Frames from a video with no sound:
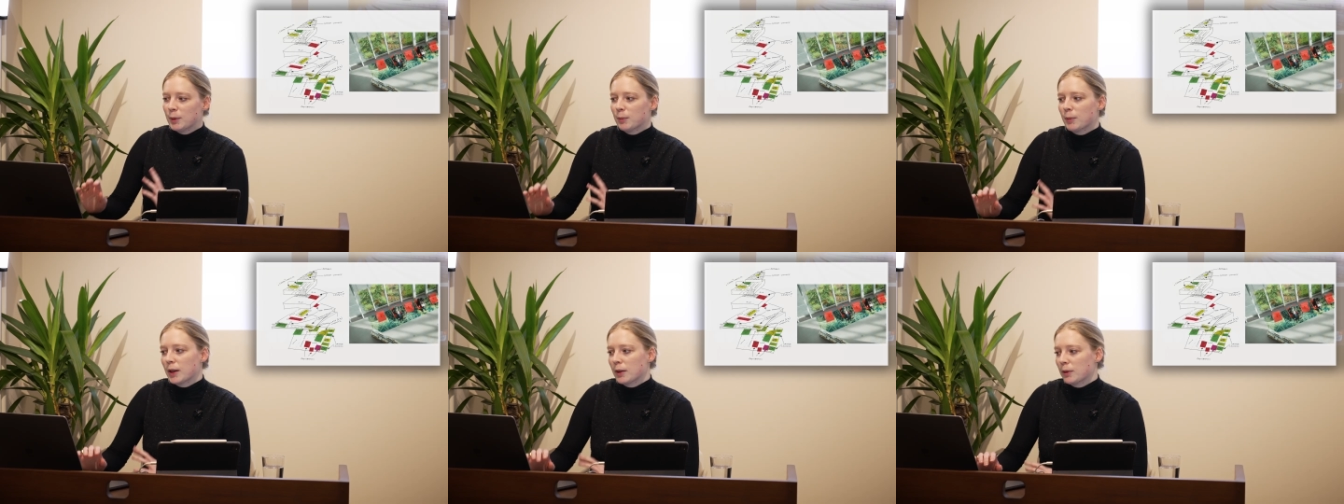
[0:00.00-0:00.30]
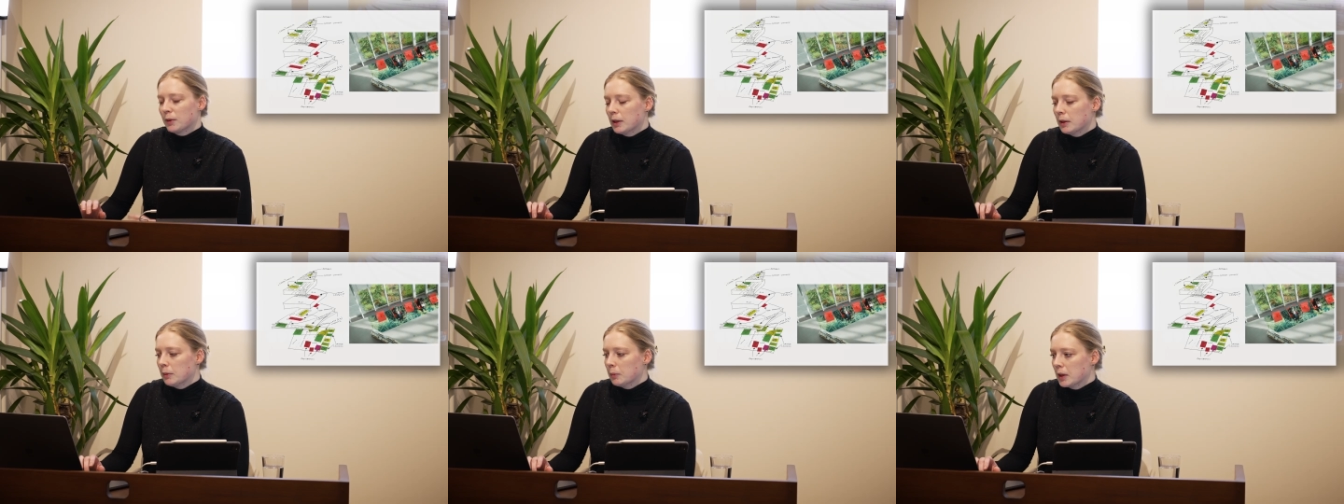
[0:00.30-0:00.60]
in
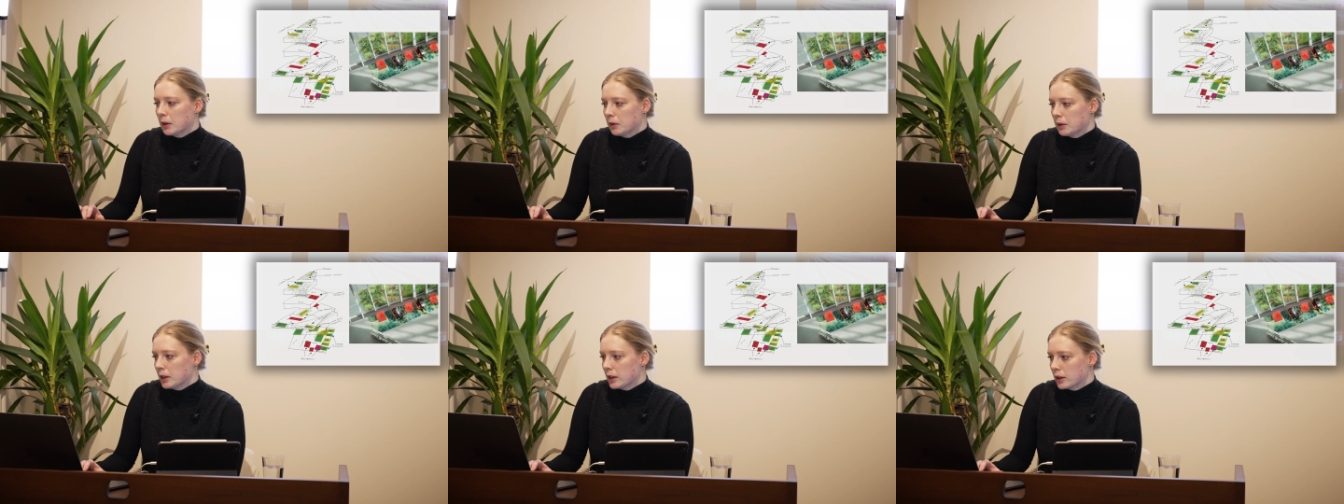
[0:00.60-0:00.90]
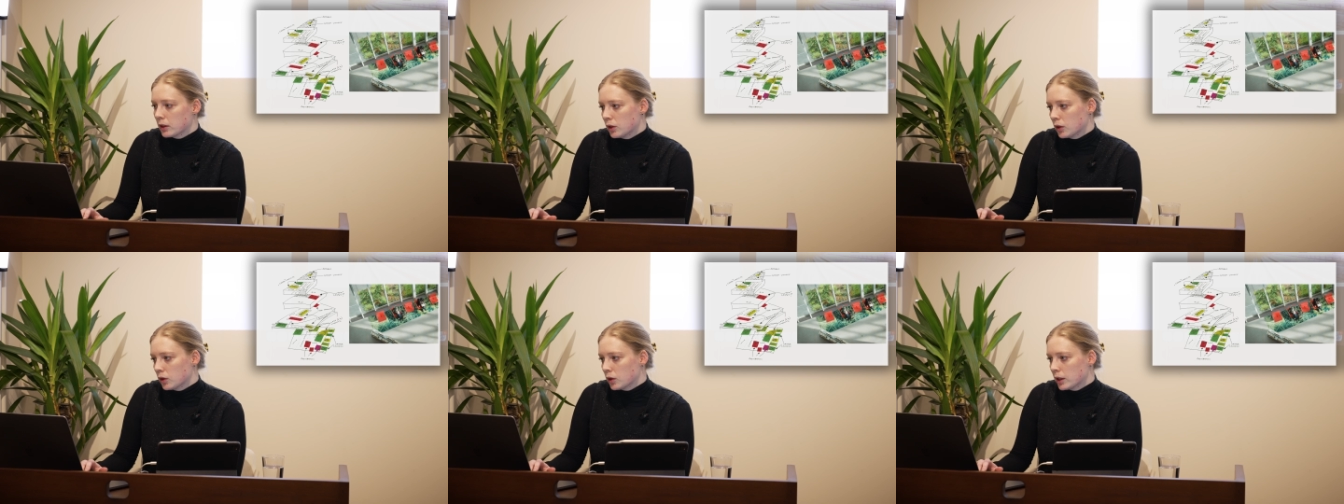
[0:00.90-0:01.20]
my
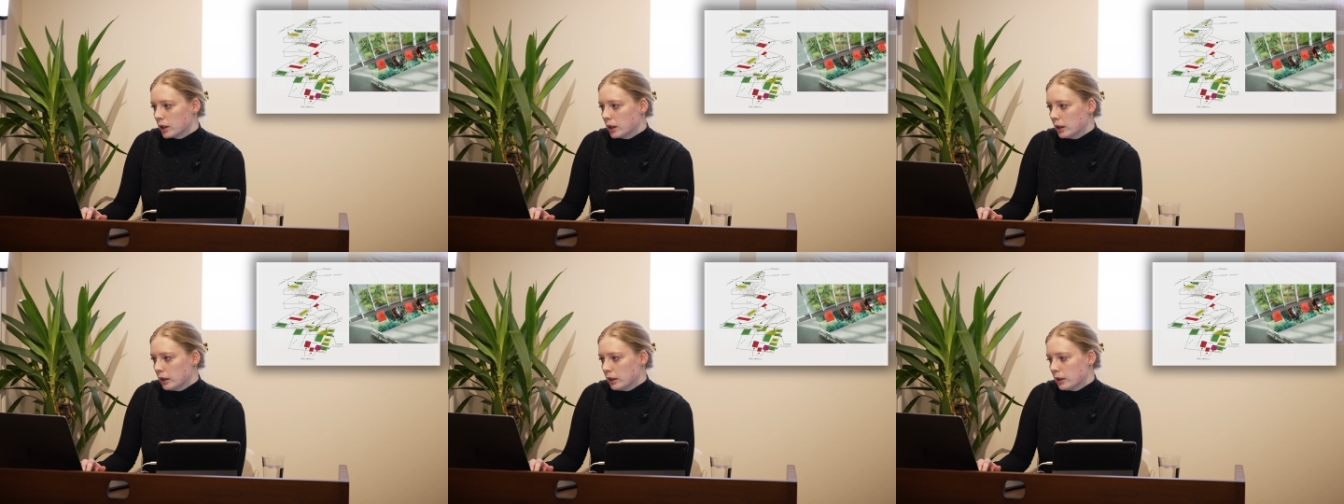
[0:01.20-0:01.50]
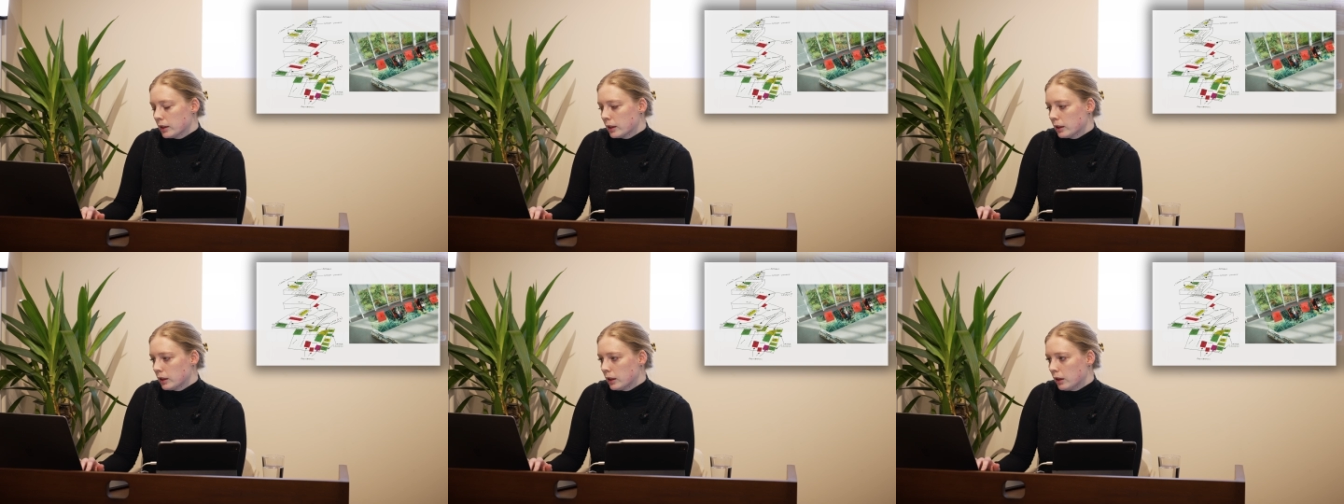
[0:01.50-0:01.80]
research
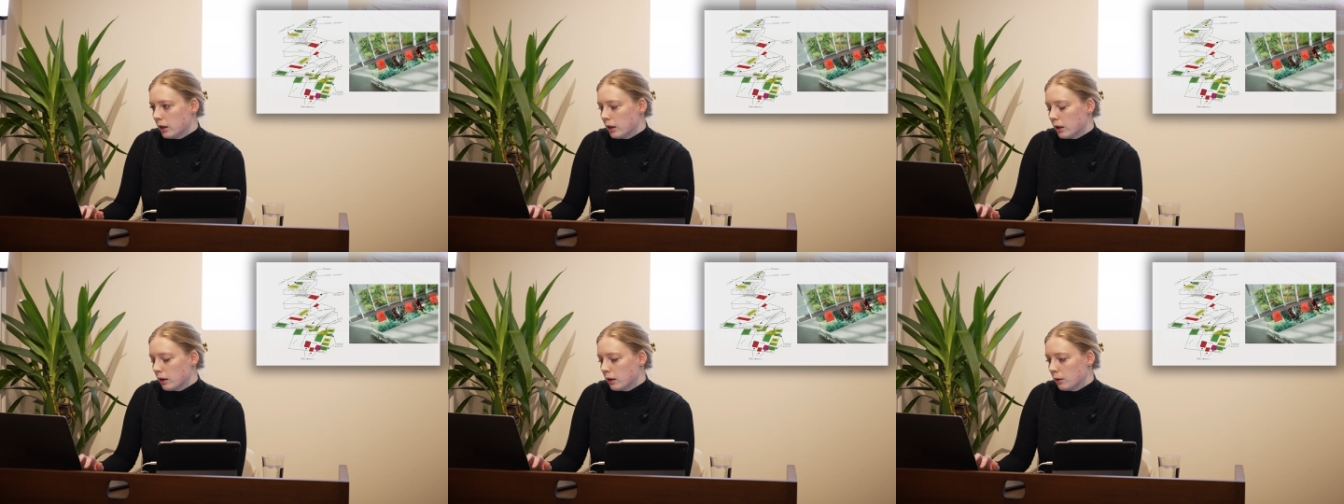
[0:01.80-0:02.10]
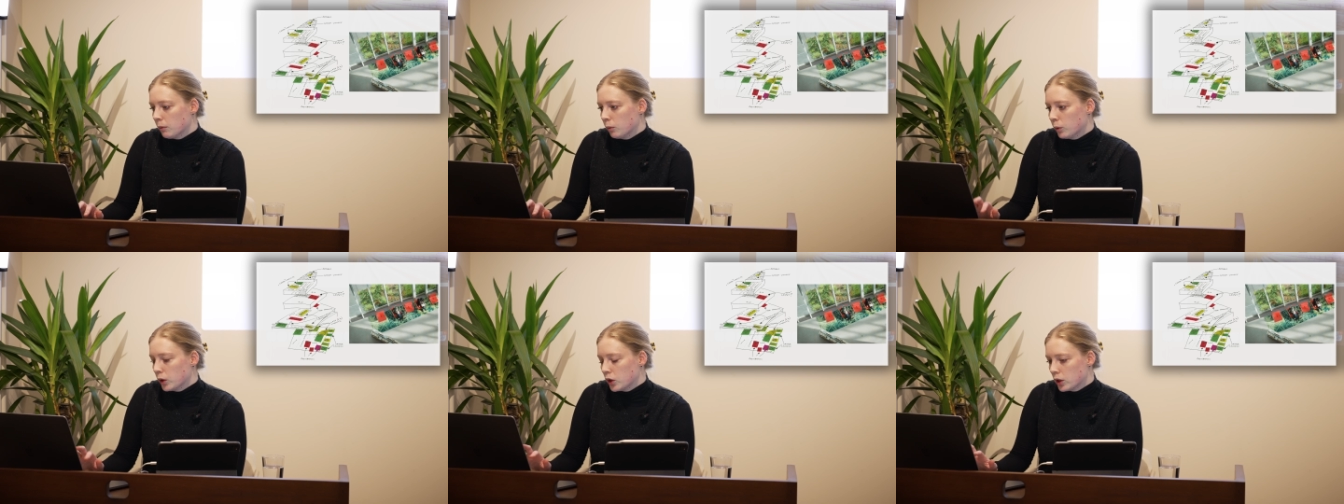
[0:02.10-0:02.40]

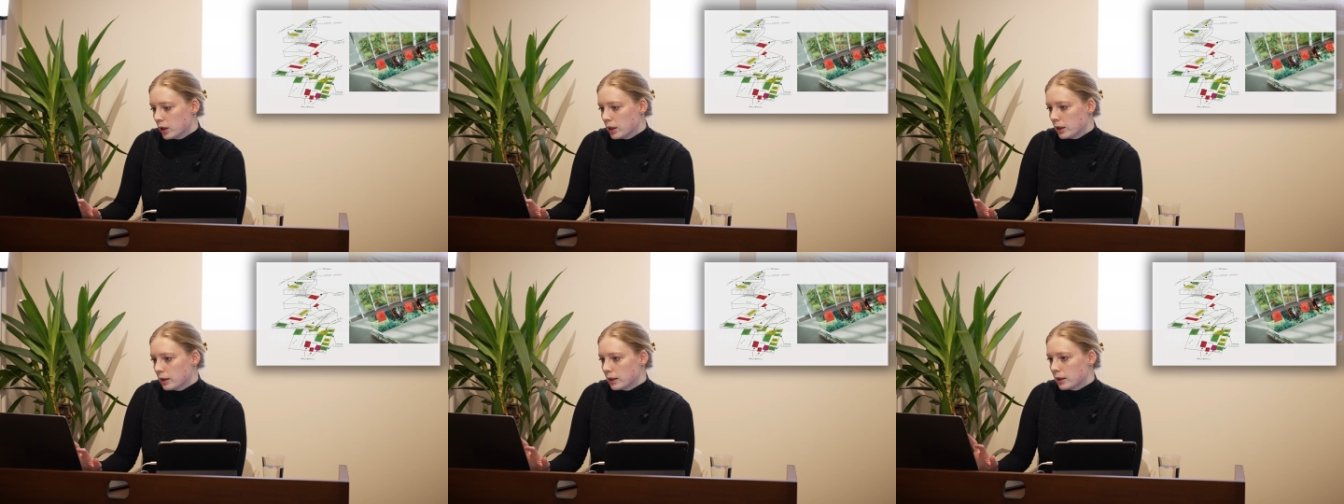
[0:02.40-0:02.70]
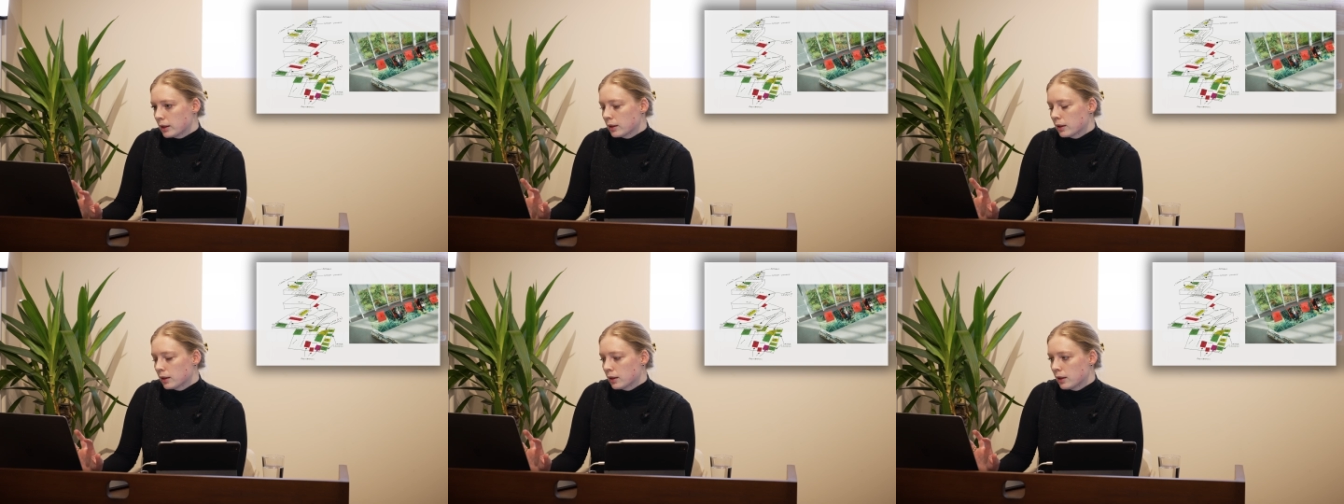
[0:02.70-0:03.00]
which
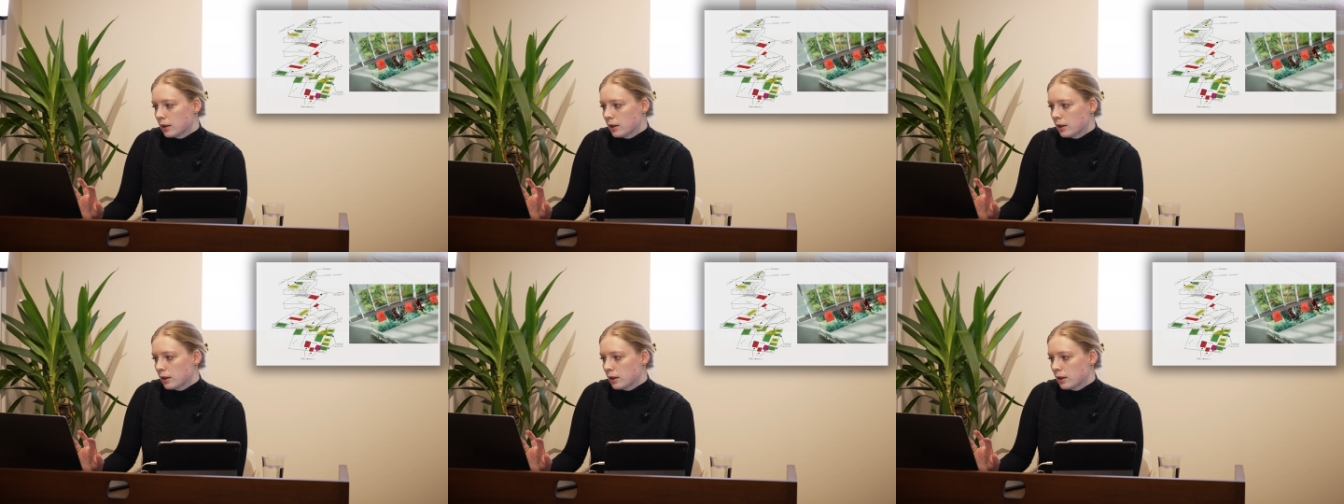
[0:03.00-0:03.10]
is